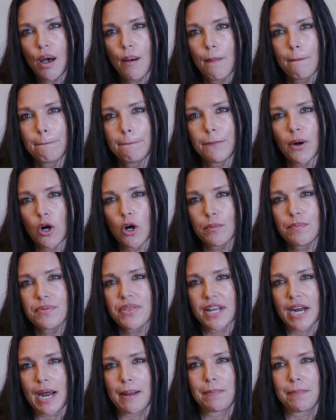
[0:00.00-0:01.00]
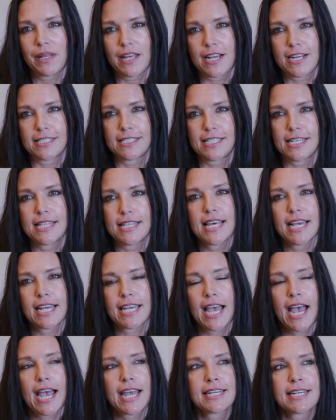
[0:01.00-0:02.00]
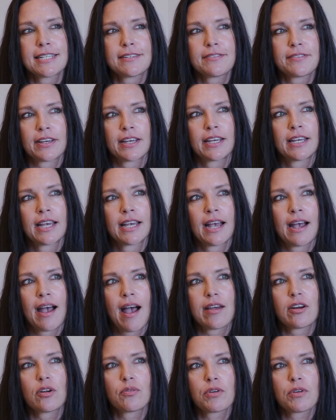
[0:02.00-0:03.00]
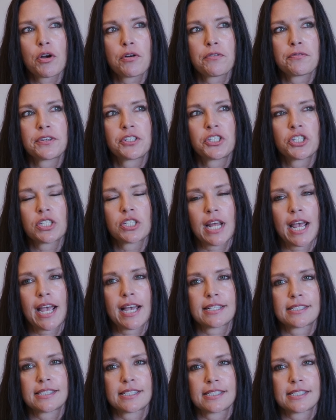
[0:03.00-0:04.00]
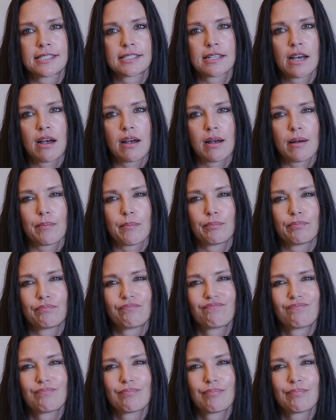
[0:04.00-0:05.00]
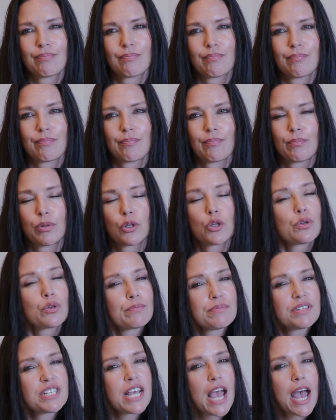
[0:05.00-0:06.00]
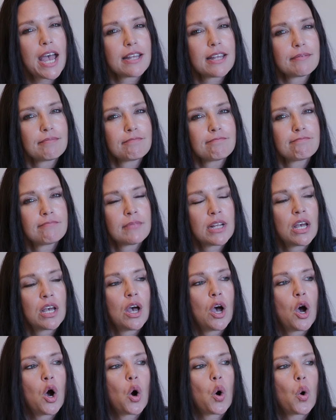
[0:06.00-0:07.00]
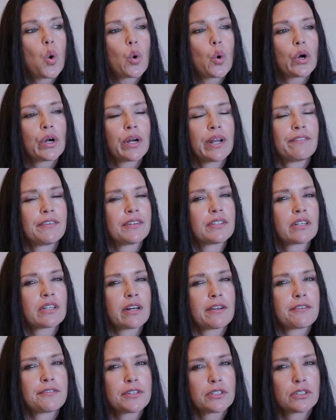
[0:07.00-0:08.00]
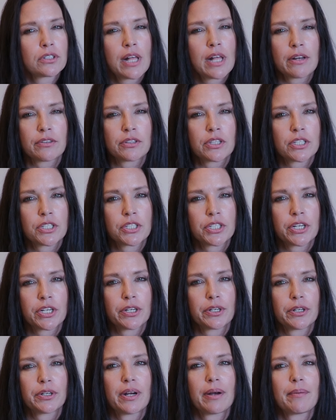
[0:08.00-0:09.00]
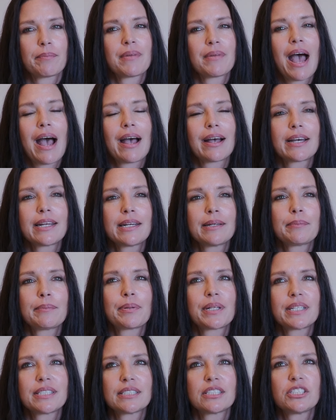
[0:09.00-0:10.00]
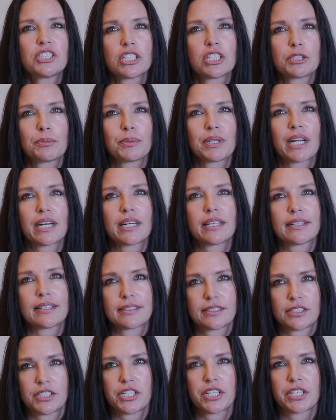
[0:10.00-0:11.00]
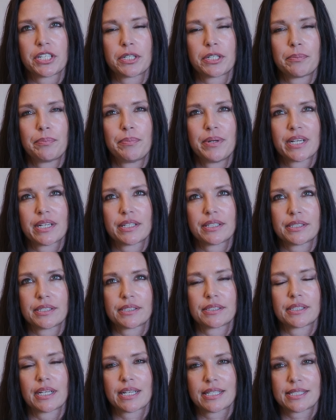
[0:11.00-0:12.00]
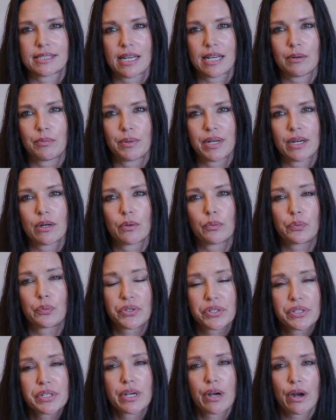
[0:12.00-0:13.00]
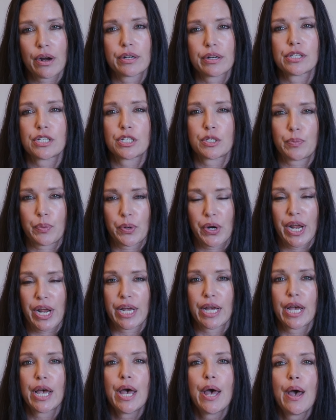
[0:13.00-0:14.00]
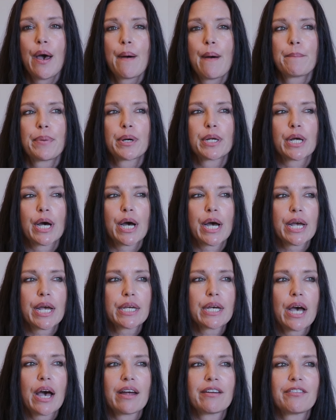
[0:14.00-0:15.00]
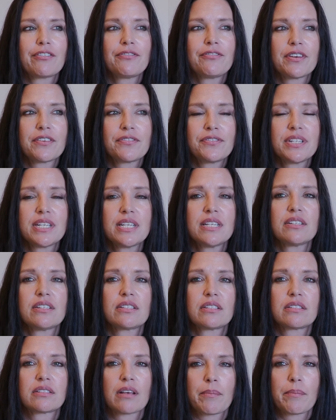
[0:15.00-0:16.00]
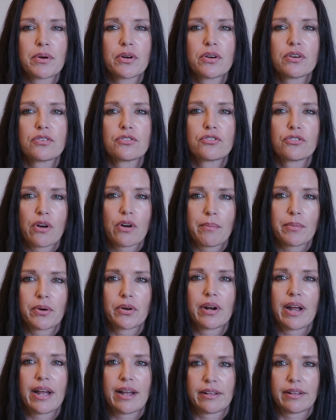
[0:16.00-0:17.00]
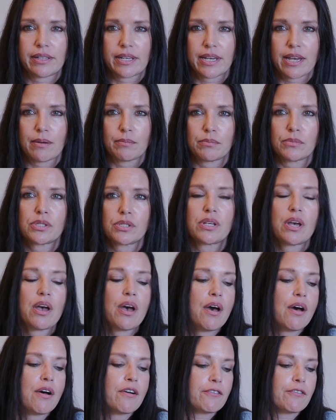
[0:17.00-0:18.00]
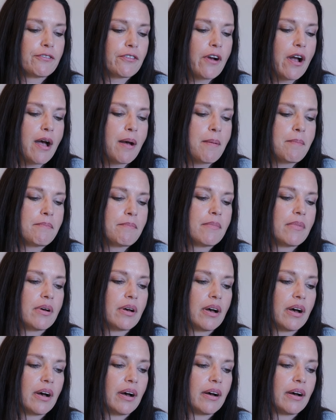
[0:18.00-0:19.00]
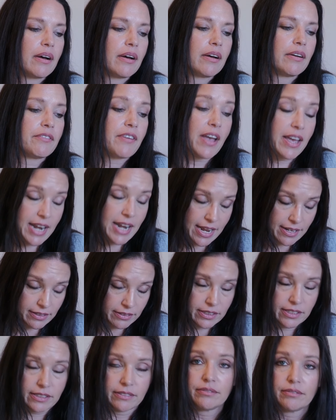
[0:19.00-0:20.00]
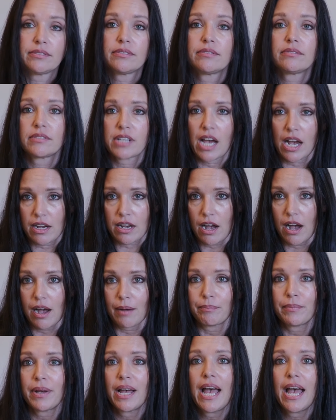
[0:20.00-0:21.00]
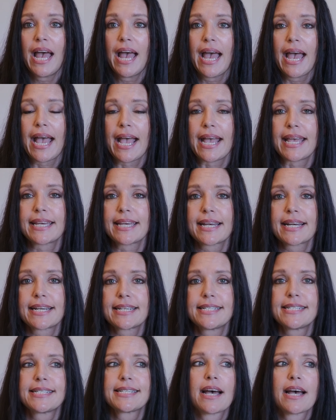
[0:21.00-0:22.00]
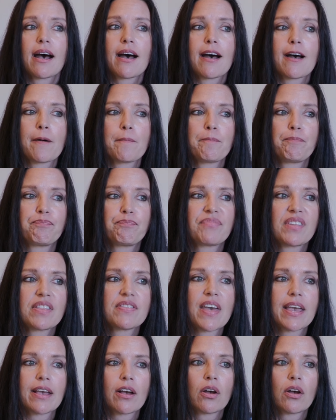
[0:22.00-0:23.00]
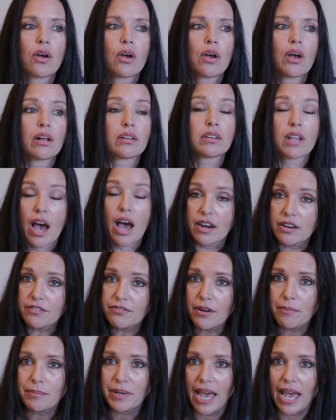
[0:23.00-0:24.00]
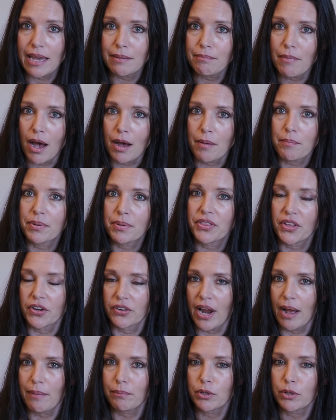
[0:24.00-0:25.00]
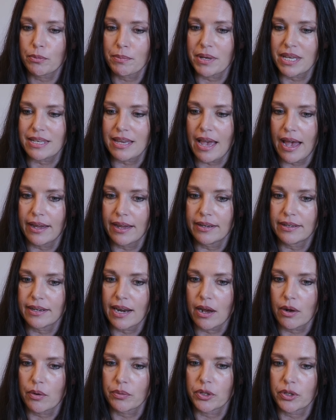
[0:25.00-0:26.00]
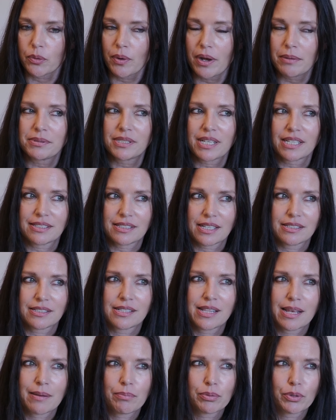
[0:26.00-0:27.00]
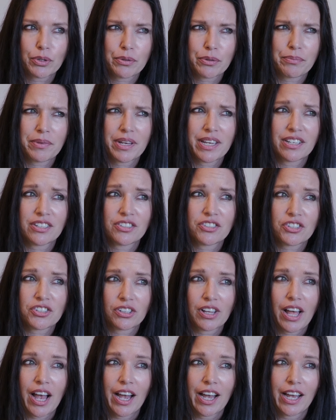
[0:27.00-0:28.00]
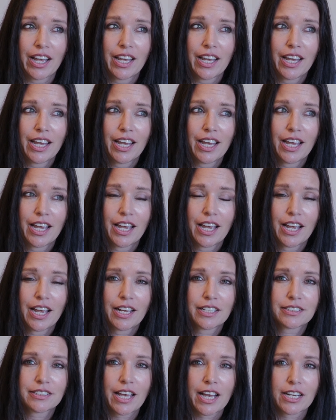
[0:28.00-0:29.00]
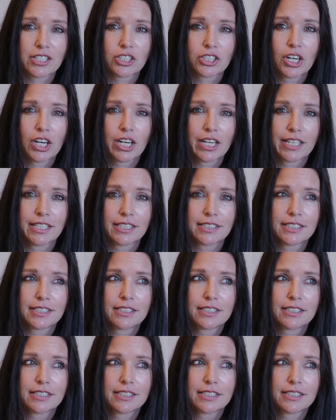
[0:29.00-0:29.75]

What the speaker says: bulb that I planted that kind of, I don't know if it just hasn't bloomed yet, or if it's gonna fizzle out this year. I'm not gonna place a judgment on it this year because, like I said, we had a really hard spring. But I got 50 Summer Drummer Alliums from vanengelen.com, and a lot of them came up, but they're not blooming yet. Now, their website says they bloom in July/August.